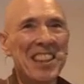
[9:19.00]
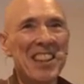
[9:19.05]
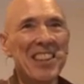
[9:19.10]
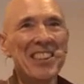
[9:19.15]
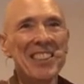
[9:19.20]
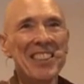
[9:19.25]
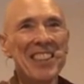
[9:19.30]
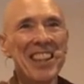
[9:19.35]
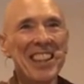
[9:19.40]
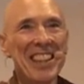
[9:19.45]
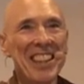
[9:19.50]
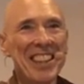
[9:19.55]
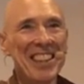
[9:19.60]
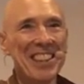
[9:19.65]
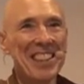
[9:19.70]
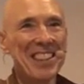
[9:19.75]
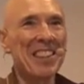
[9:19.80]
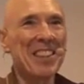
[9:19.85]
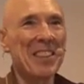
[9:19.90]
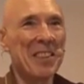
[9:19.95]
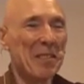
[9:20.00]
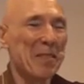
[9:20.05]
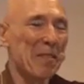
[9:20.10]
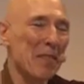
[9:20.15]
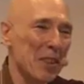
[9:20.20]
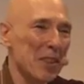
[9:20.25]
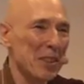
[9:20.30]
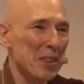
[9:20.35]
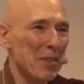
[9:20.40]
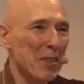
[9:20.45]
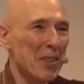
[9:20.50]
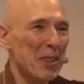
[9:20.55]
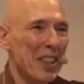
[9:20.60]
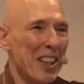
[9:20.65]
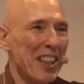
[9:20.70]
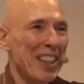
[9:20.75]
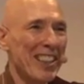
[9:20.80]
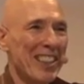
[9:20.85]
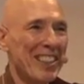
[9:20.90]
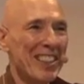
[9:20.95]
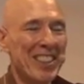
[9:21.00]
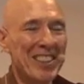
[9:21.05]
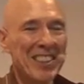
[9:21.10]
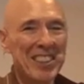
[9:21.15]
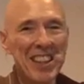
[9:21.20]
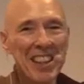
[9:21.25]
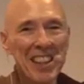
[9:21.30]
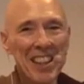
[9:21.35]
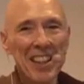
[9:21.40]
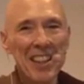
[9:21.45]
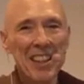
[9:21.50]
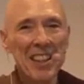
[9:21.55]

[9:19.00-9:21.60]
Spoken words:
I say, the first few days, I say,